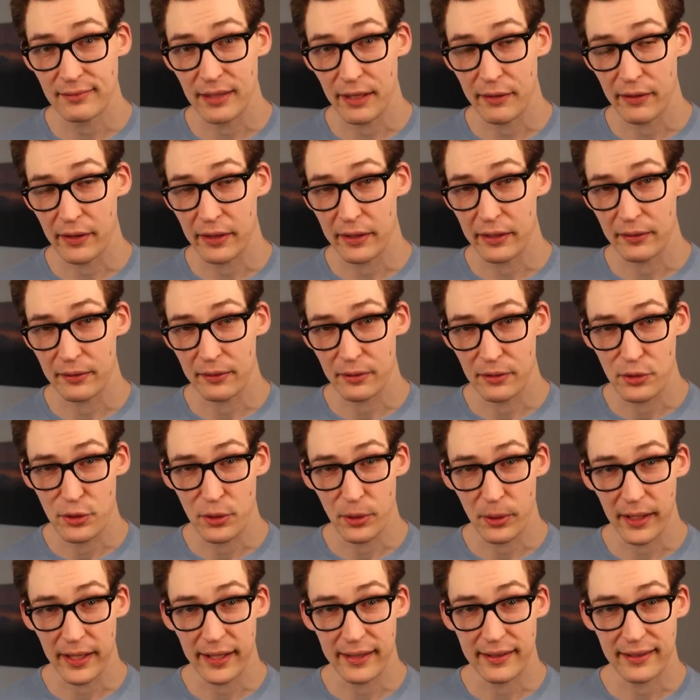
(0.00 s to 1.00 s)
I think you'll
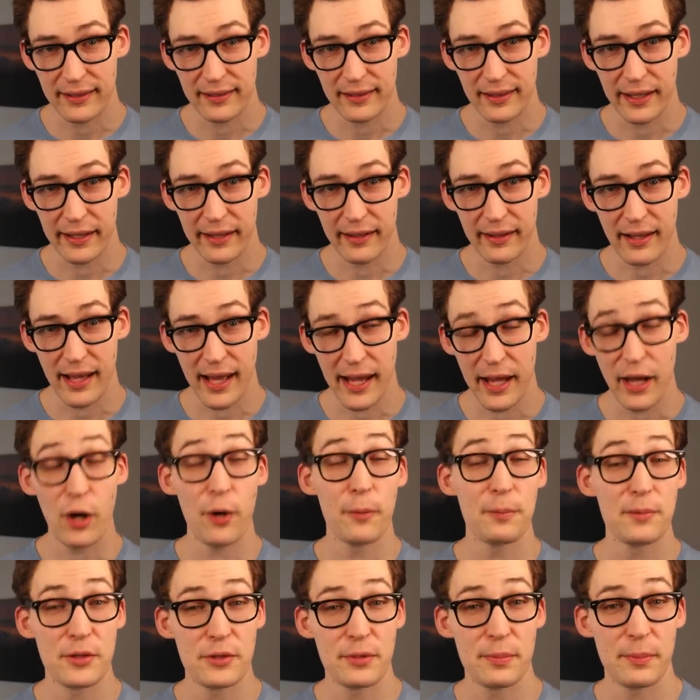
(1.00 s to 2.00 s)
enjoy it, and I
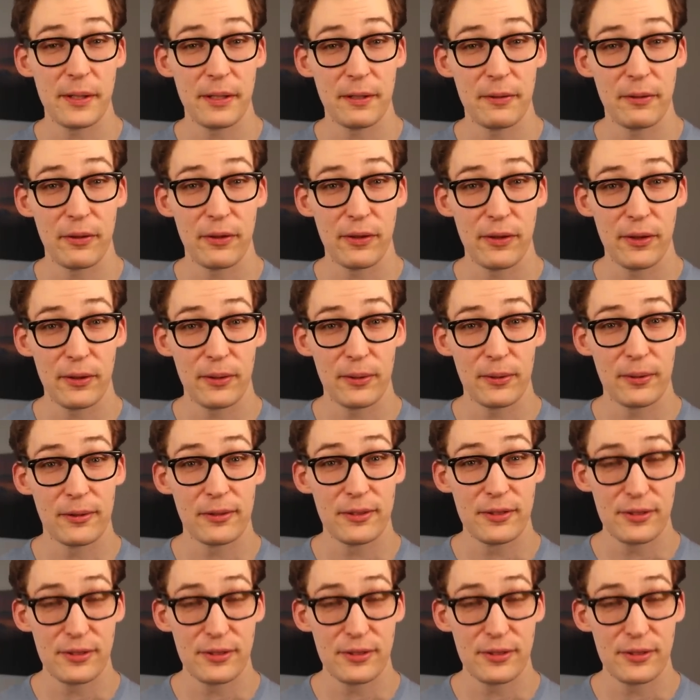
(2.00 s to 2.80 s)
hope to speak with you